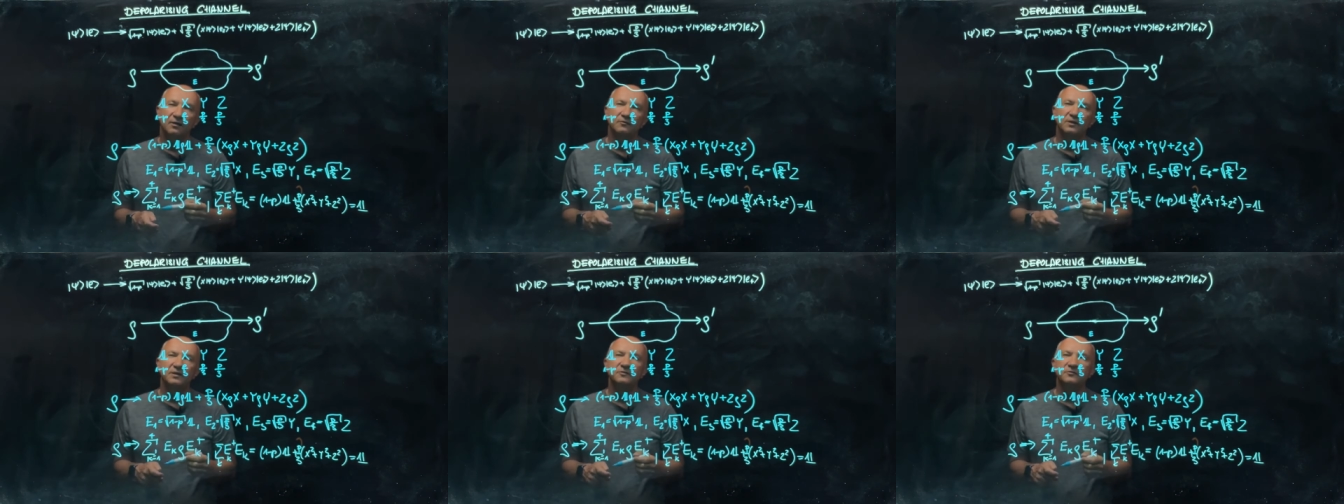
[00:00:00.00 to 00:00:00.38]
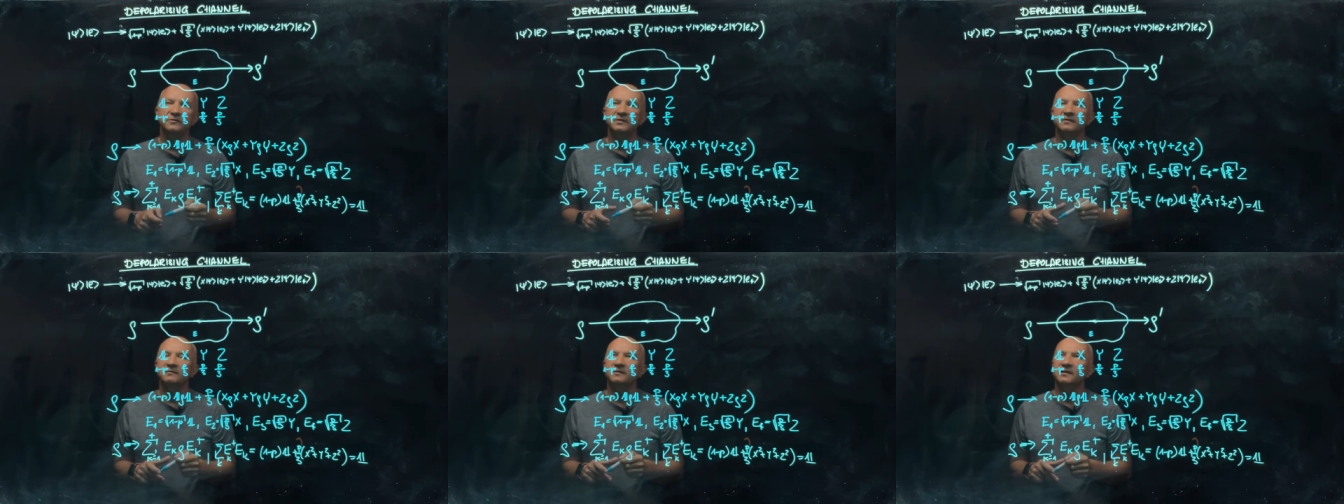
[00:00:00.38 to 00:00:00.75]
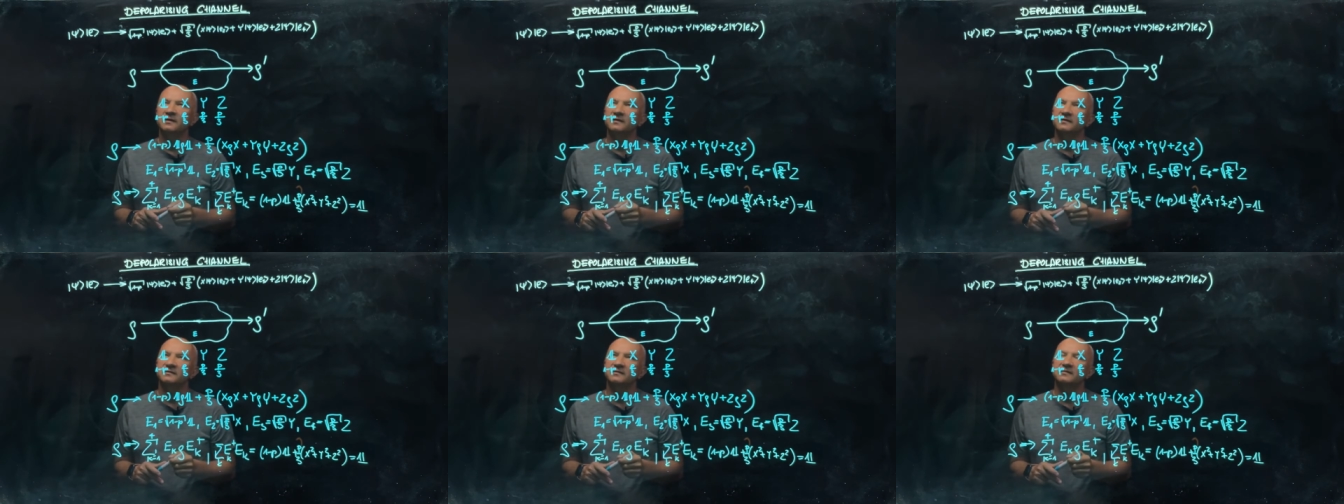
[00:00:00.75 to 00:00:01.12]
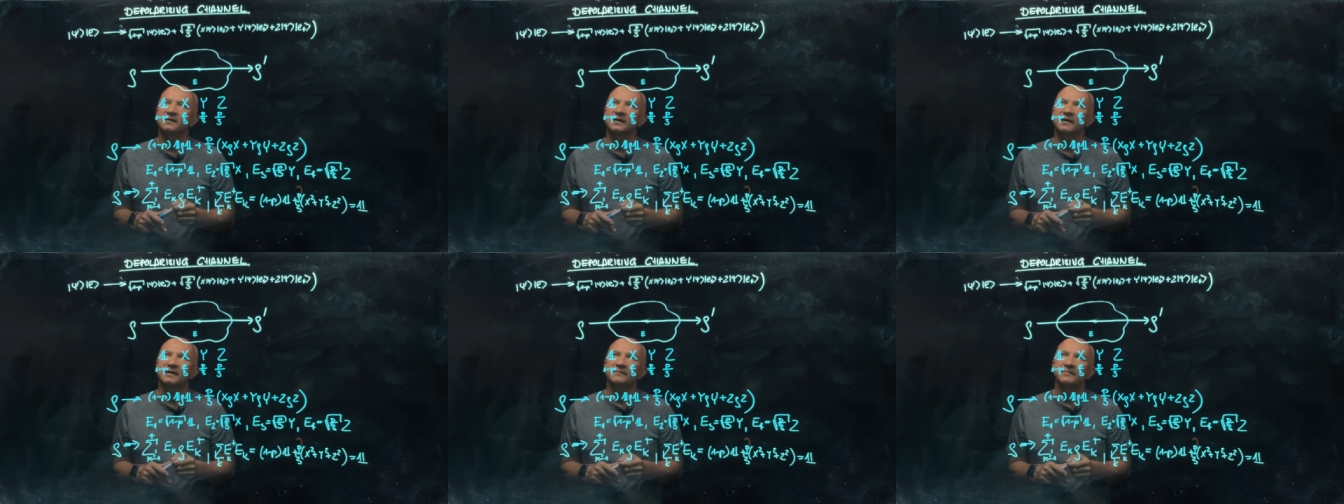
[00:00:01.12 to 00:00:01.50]
the interesting thing is,
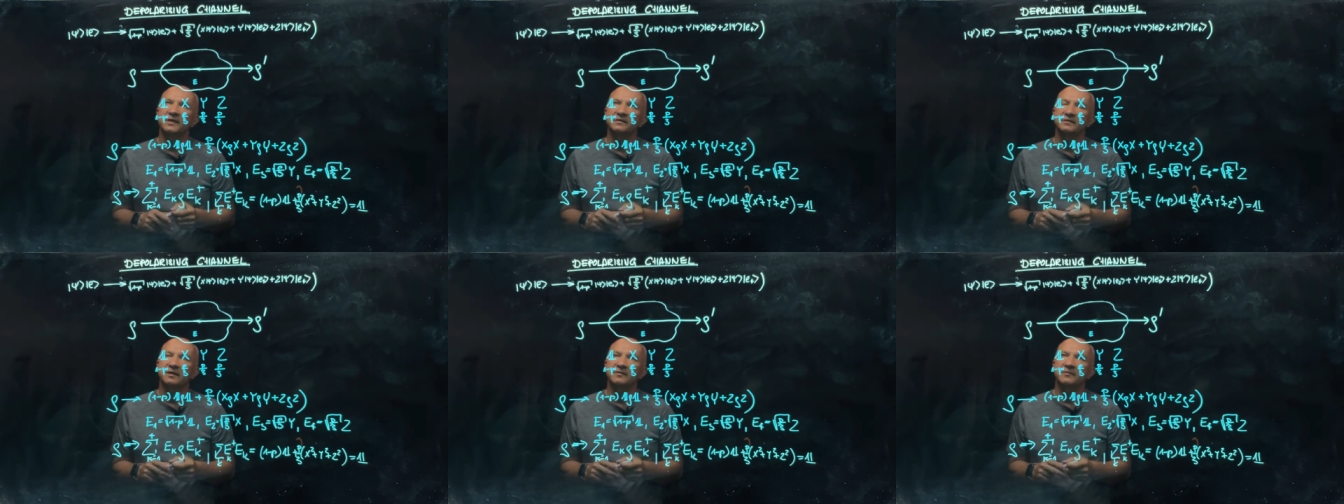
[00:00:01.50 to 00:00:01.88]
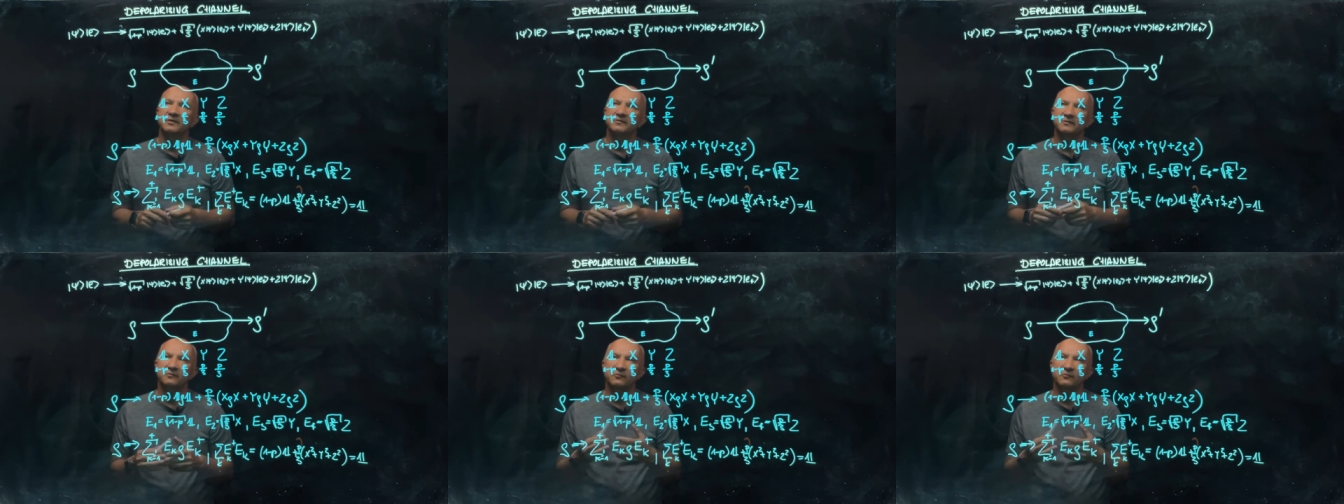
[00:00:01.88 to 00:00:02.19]
as I mentioned,